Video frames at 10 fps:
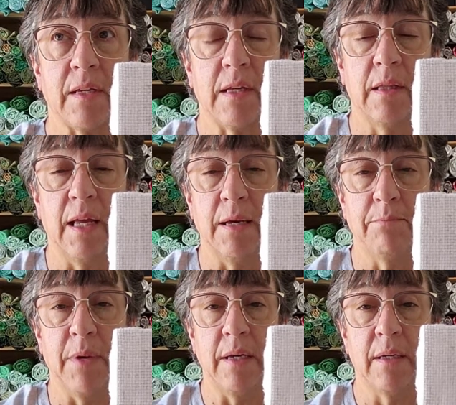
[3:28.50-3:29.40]

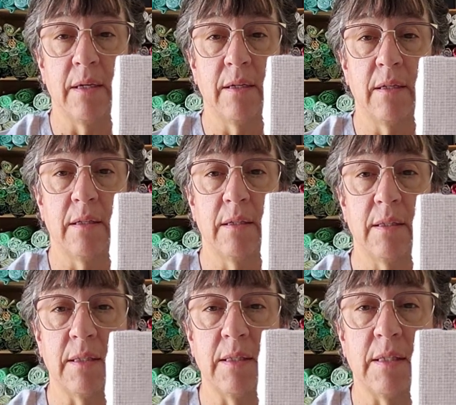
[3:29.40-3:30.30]
club
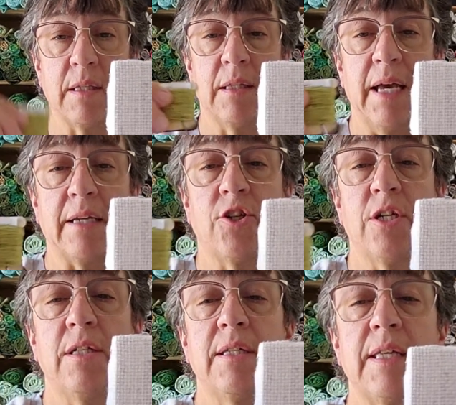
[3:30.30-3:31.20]

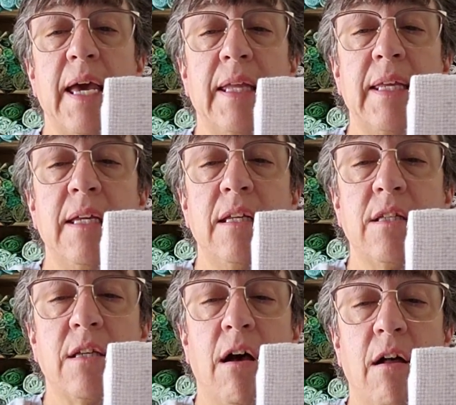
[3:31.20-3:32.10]
selections, and it
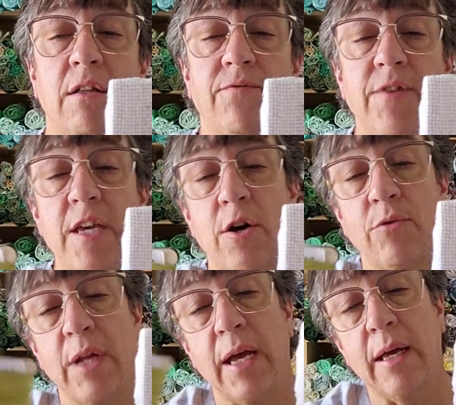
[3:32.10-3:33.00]
is called
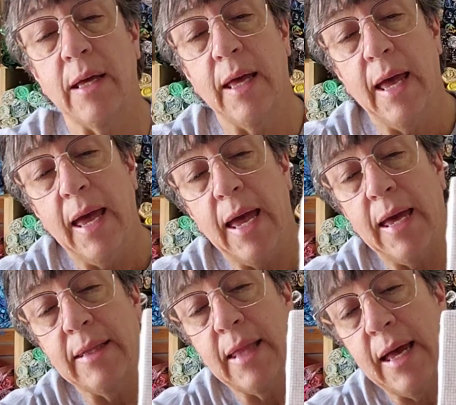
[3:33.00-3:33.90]
Fiona,
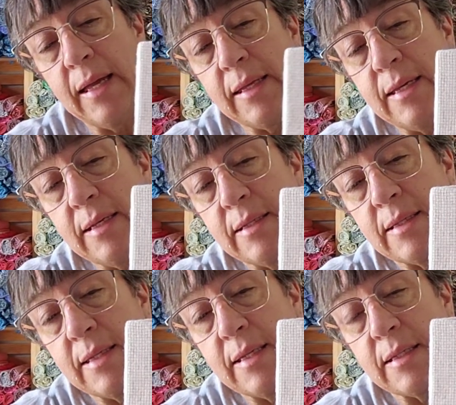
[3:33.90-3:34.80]
and that
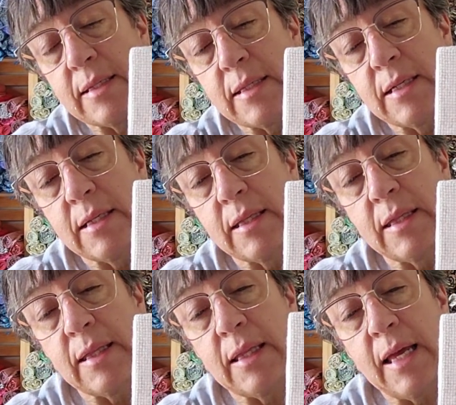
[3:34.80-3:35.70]
is this
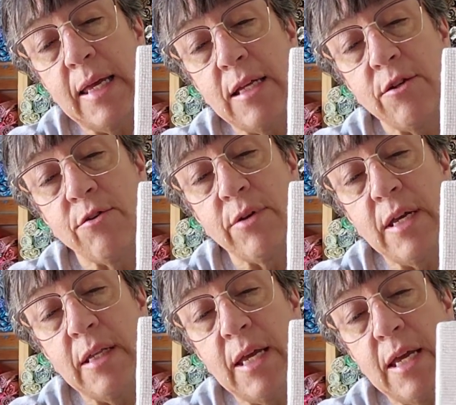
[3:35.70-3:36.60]
light
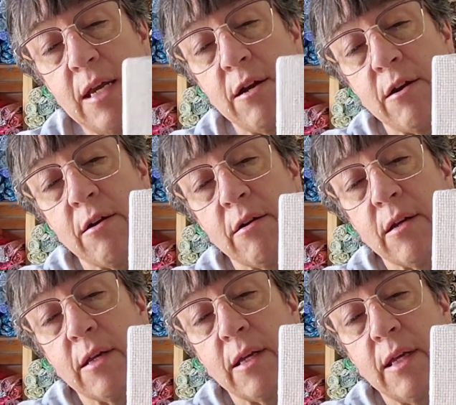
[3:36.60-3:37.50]
green here,
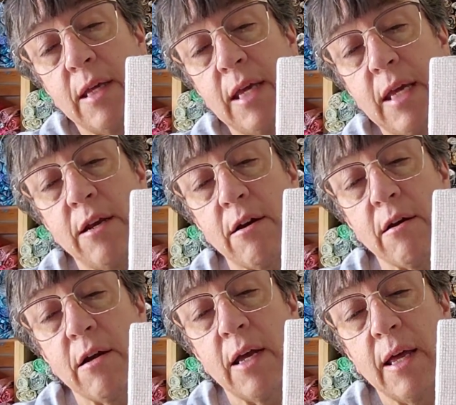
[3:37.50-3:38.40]

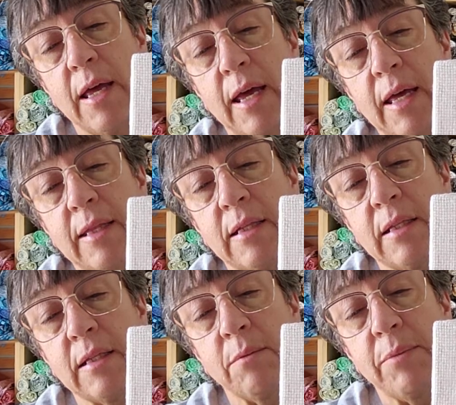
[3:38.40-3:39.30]
here, and the
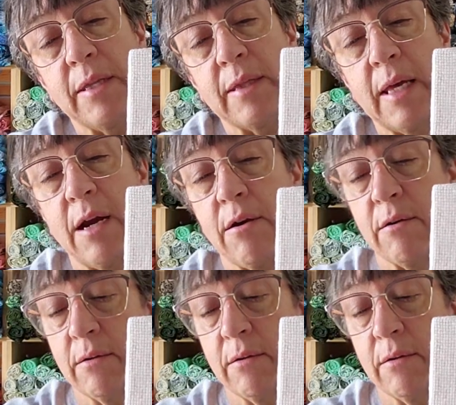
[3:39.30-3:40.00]
little bit there.